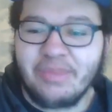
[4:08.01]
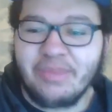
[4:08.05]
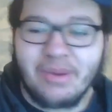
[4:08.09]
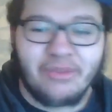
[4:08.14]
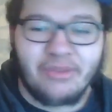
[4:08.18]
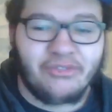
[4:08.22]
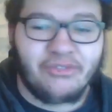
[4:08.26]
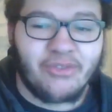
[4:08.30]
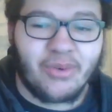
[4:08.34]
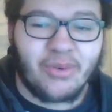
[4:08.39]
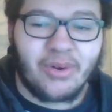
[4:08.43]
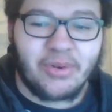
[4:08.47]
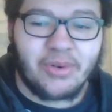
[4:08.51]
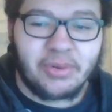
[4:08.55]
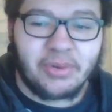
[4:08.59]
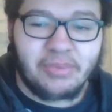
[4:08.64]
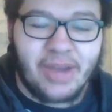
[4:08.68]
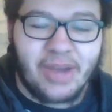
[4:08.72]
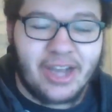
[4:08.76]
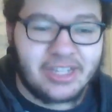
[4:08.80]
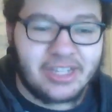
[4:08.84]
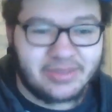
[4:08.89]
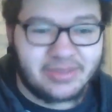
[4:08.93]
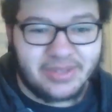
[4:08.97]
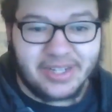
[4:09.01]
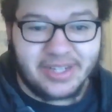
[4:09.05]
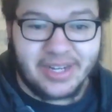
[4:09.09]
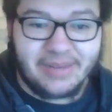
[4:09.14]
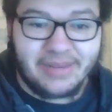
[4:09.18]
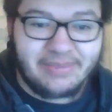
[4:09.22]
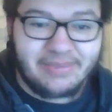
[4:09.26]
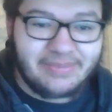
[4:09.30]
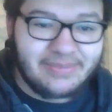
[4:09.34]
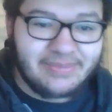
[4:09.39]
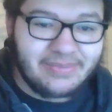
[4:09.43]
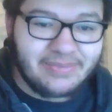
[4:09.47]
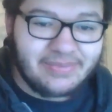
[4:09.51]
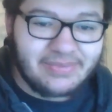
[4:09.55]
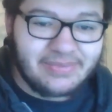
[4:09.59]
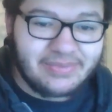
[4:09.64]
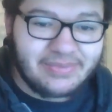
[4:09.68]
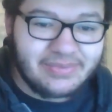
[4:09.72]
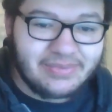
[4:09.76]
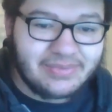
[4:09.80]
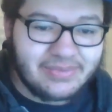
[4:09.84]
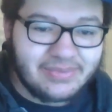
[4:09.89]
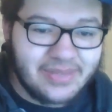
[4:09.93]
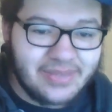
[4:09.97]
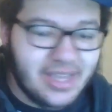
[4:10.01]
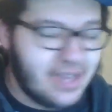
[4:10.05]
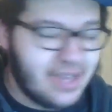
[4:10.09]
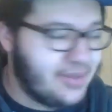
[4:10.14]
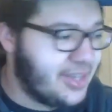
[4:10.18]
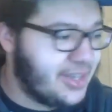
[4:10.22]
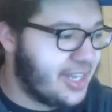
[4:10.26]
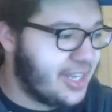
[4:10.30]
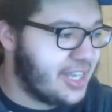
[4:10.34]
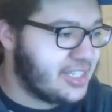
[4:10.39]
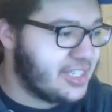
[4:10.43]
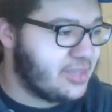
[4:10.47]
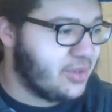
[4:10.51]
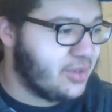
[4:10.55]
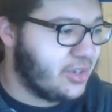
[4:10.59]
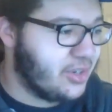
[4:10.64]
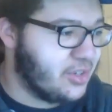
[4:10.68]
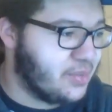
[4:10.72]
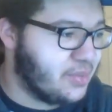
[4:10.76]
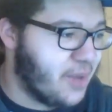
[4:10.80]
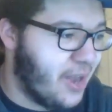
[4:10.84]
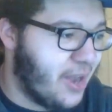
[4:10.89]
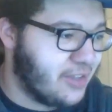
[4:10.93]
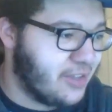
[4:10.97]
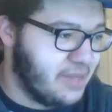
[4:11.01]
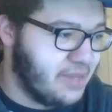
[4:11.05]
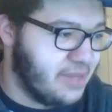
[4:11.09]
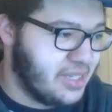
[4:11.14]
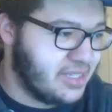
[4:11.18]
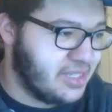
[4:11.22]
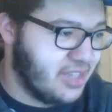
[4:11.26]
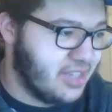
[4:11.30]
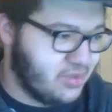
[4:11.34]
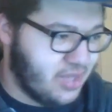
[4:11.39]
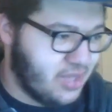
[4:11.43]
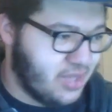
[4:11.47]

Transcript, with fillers: maybe 400 pounds, but uh, no, I mean, gets 300 pounds makes sense.